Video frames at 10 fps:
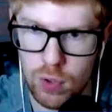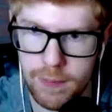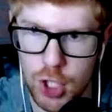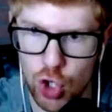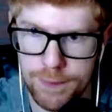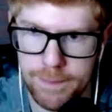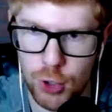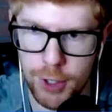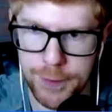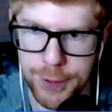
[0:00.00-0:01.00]
We'll be Golden
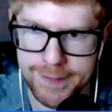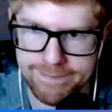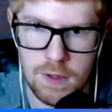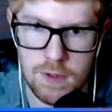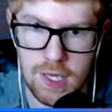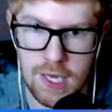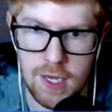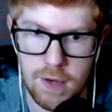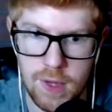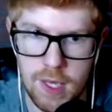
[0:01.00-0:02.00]
Pony Boy. Okay,
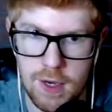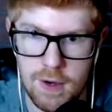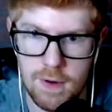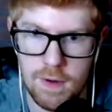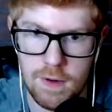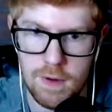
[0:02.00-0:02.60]
here we go.